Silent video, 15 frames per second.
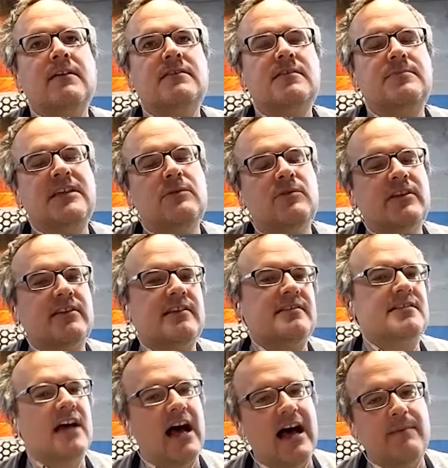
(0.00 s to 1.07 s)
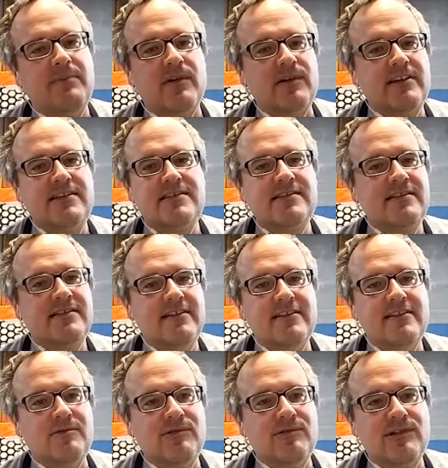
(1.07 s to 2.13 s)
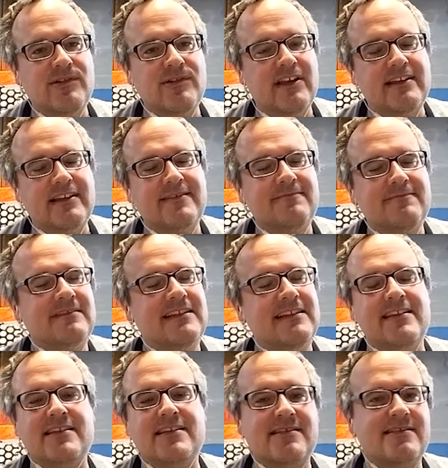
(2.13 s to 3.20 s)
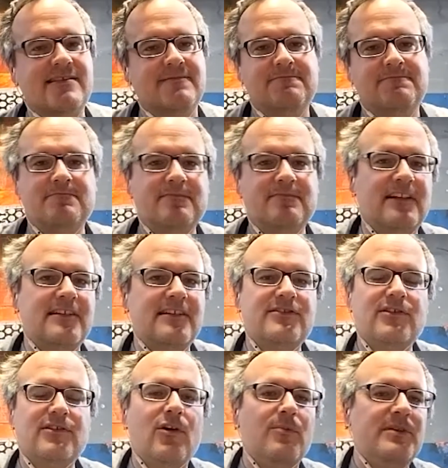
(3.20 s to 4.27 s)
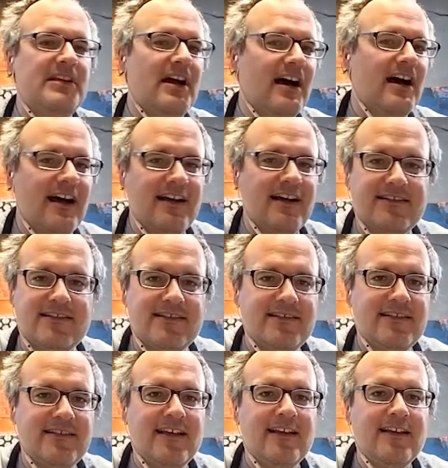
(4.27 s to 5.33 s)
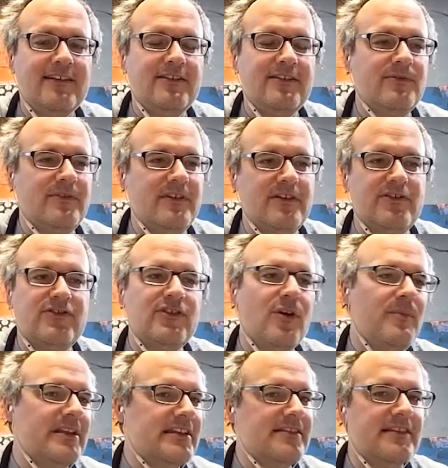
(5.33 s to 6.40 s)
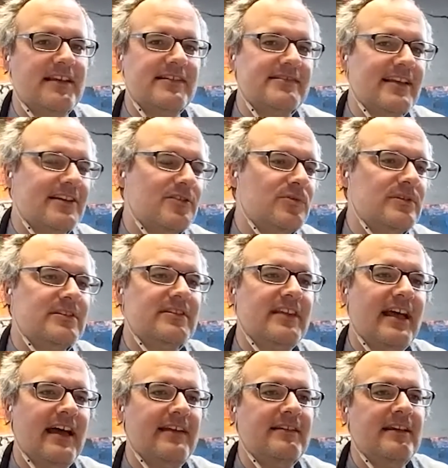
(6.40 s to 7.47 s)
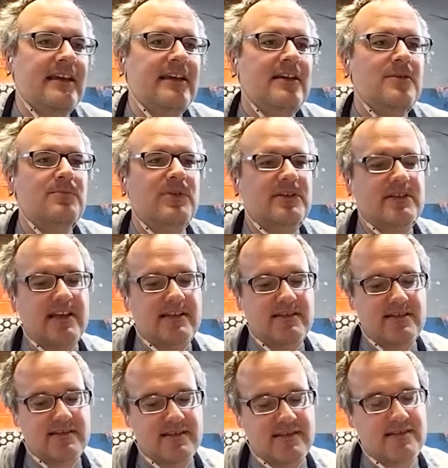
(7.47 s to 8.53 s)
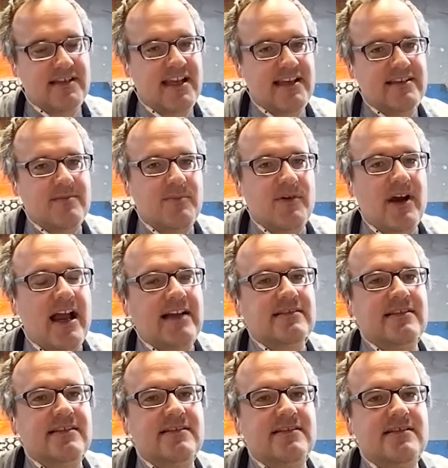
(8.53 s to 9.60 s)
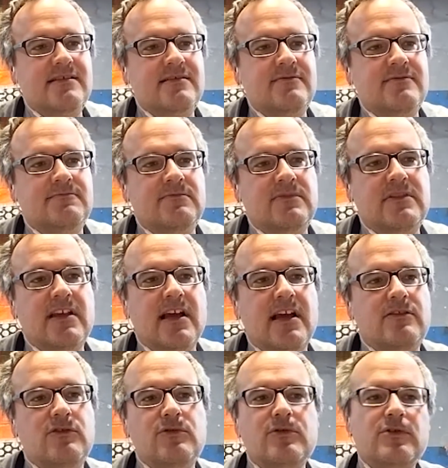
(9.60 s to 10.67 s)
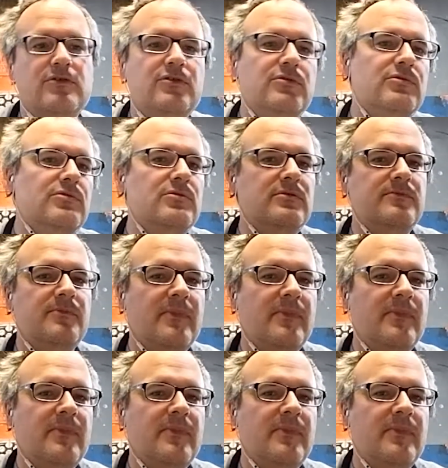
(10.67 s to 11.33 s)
to be one of the top artists in the world like that is like so beyond you know there's so many things that go into that but like to sustain a practice that you could do